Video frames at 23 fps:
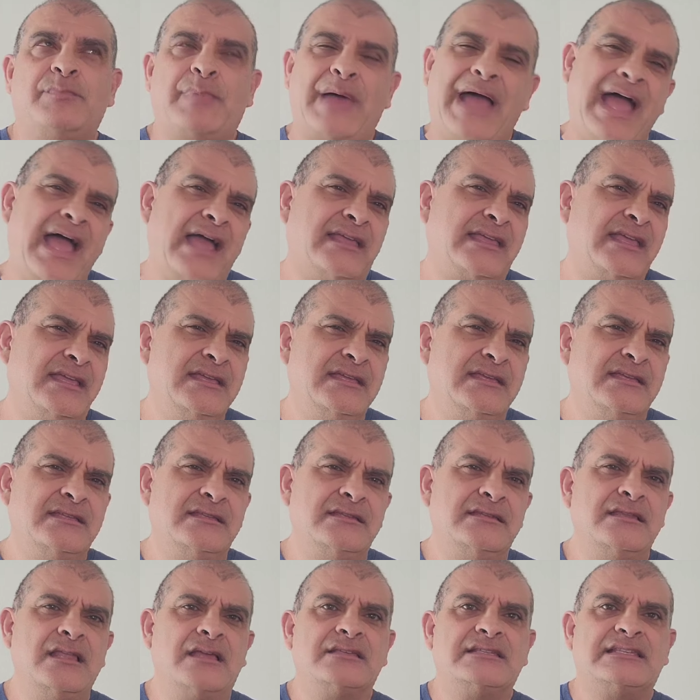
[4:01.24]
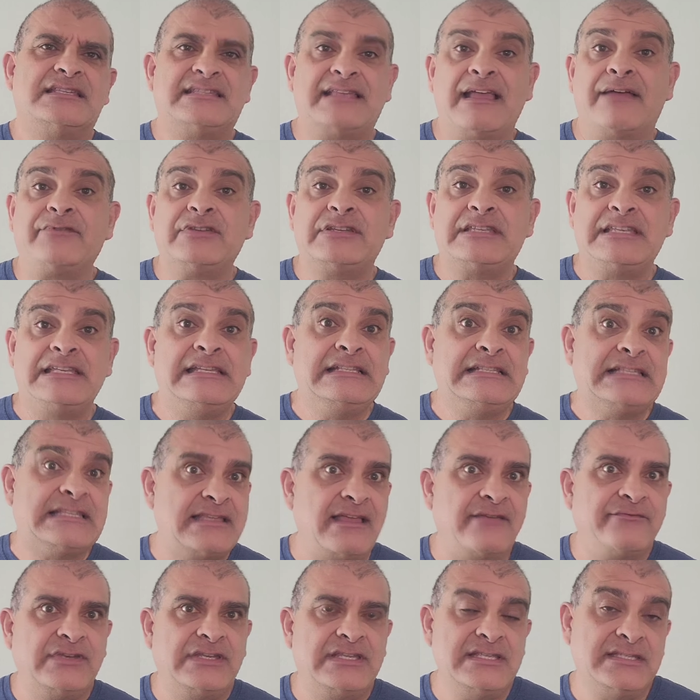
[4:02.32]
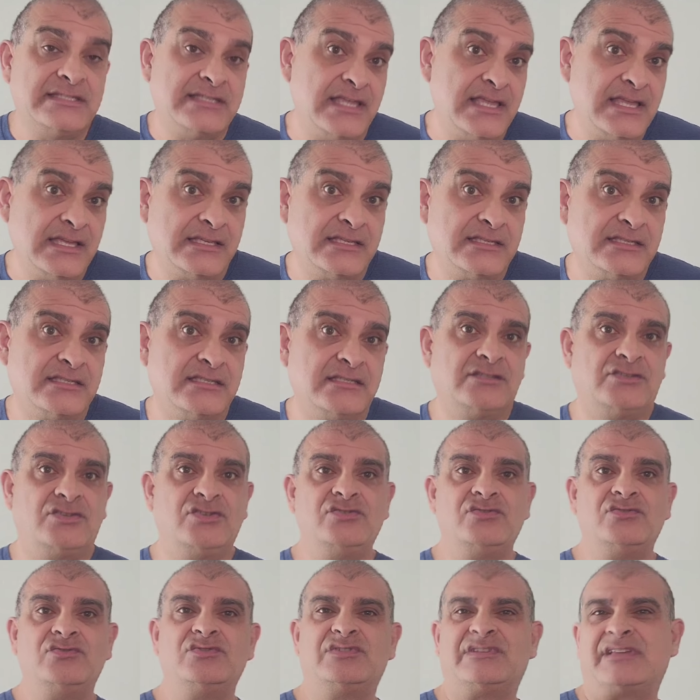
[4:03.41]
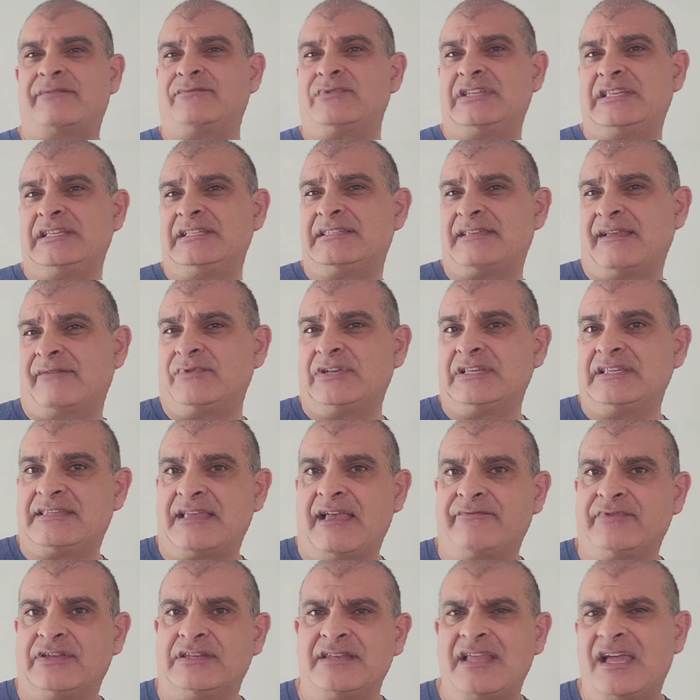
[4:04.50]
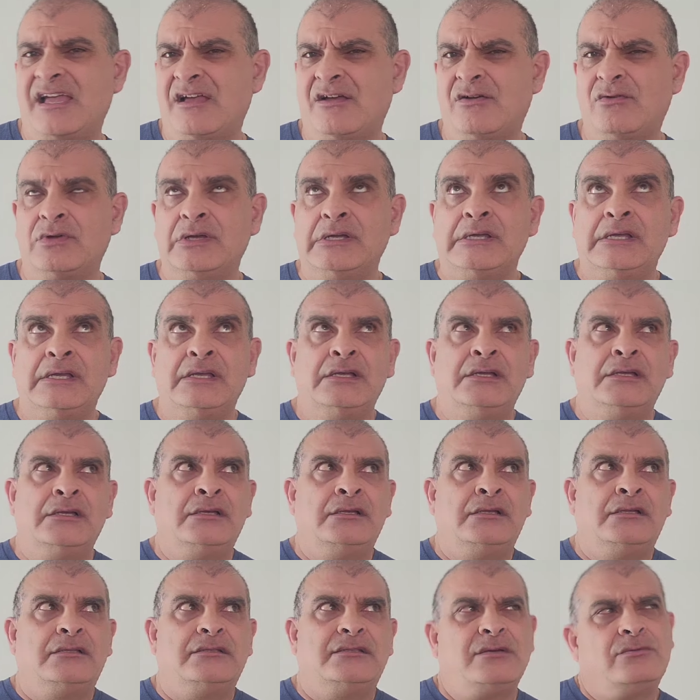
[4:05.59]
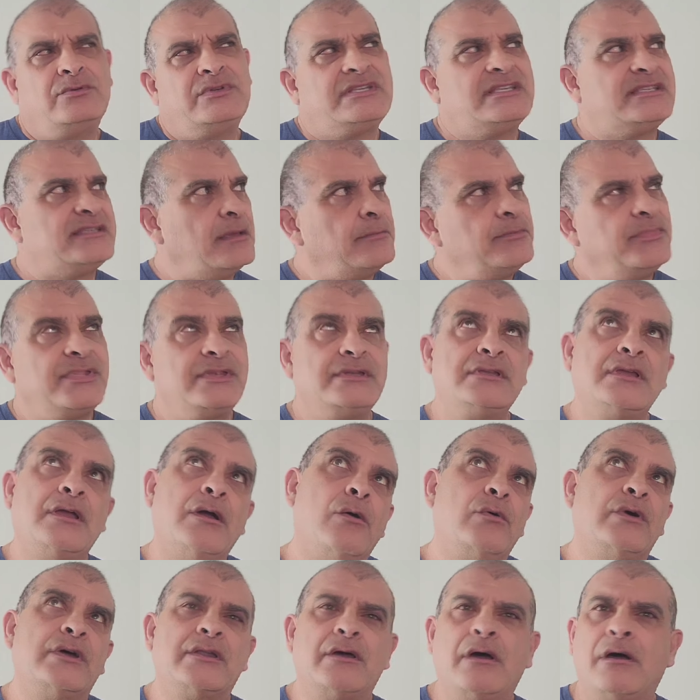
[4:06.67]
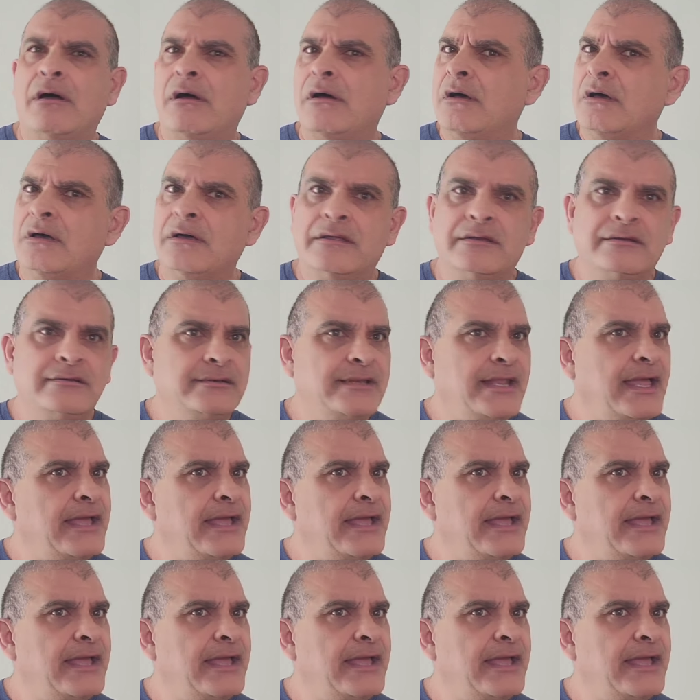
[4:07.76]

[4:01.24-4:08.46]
back in 1776 to 1777. Now, there was something going on